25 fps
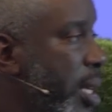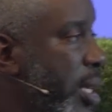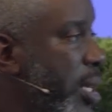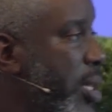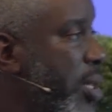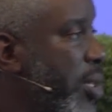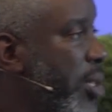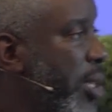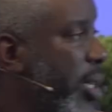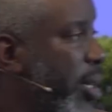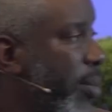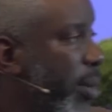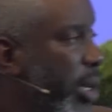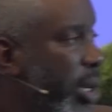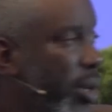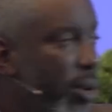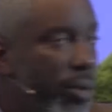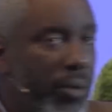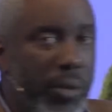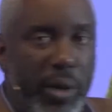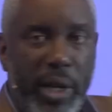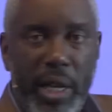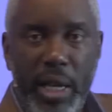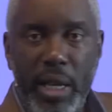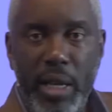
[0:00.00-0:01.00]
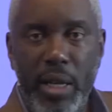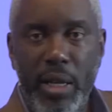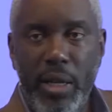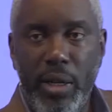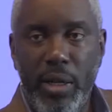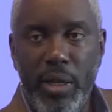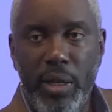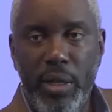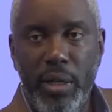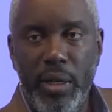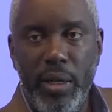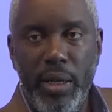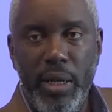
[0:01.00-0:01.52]
The gentleman over
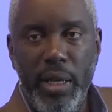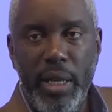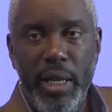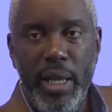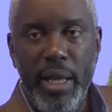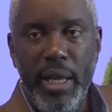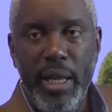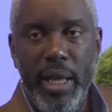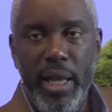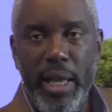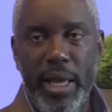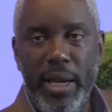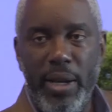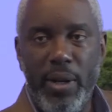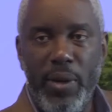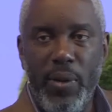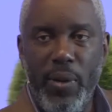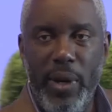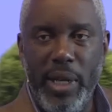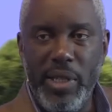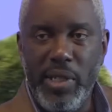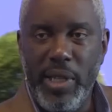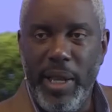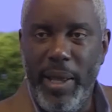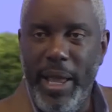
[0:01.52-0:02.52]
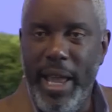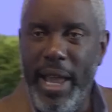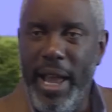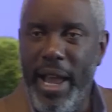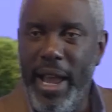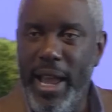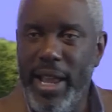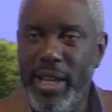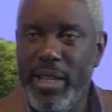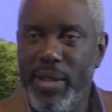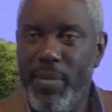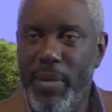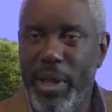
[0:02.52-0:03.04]
here had a question. I,
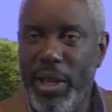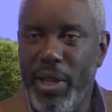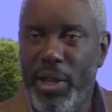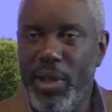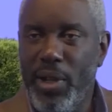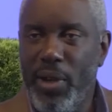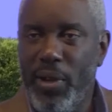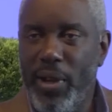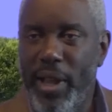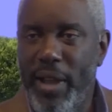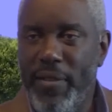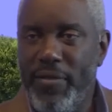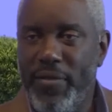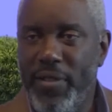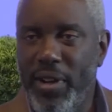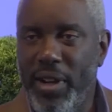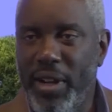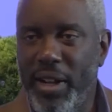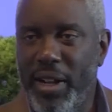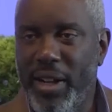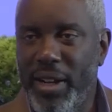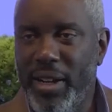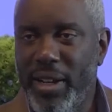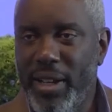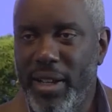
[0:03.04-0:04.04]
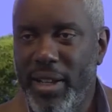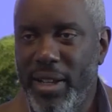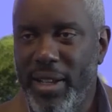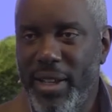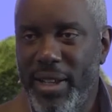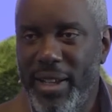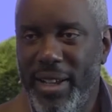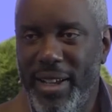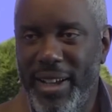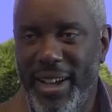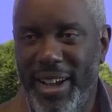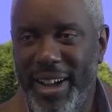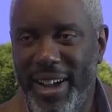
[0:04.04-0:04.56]
I hate to make you go that far,
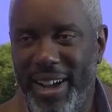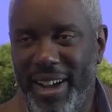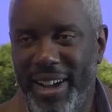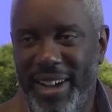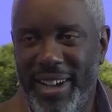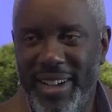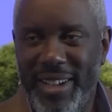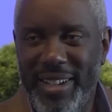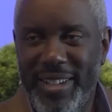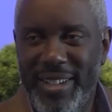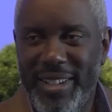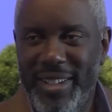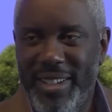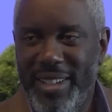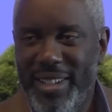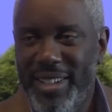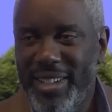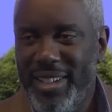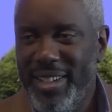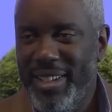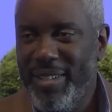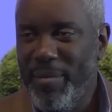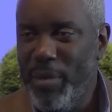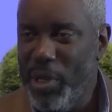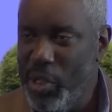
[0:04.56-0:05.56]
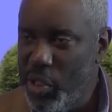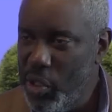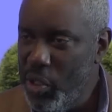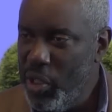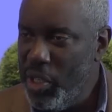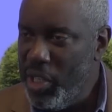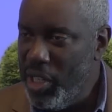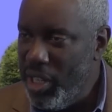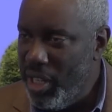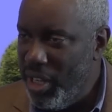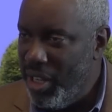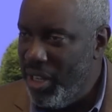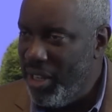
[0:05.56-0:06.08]
uh, but you're
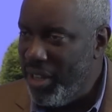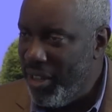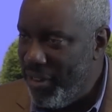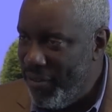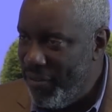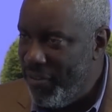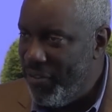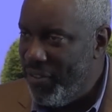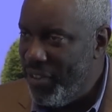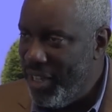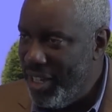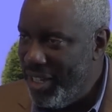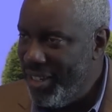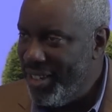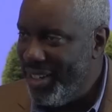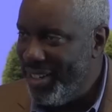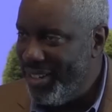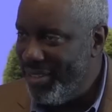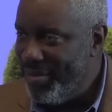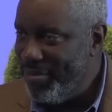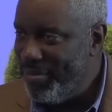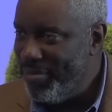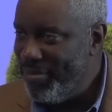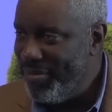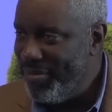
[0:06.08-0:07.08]
young and fit and.